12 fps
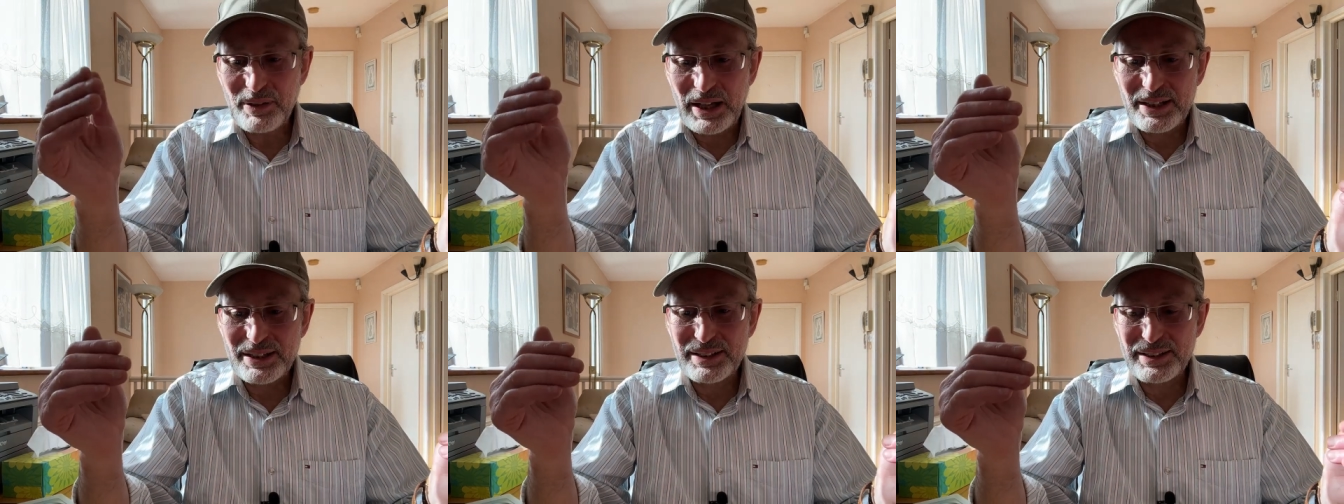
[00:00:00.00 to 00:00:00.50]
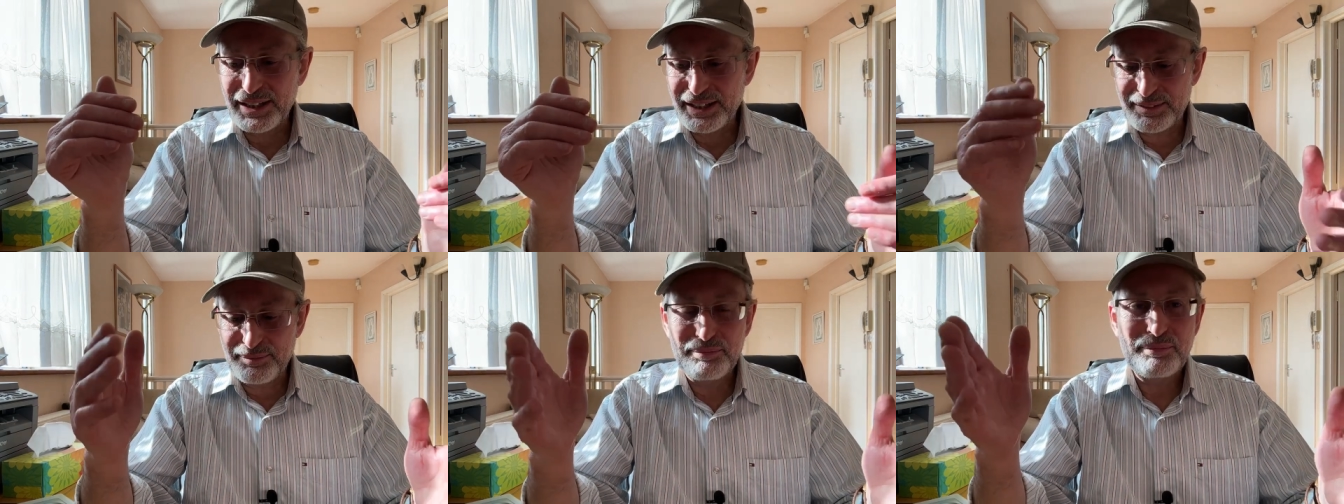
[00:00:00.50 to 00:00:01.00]
the end of the
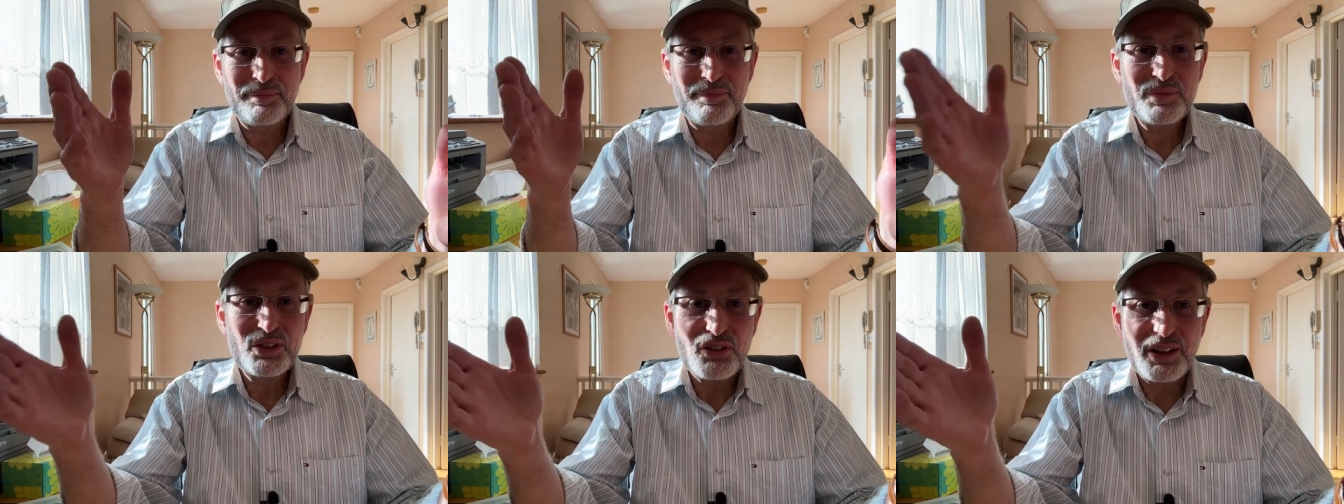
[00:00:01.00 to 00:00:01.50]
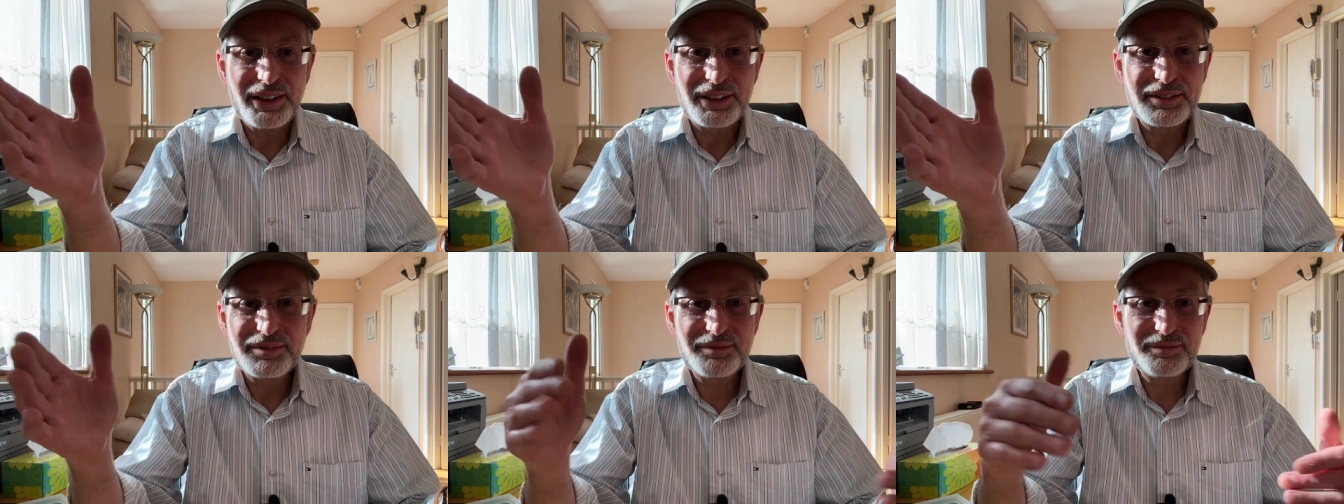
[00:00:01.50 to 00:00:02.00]
day, try it.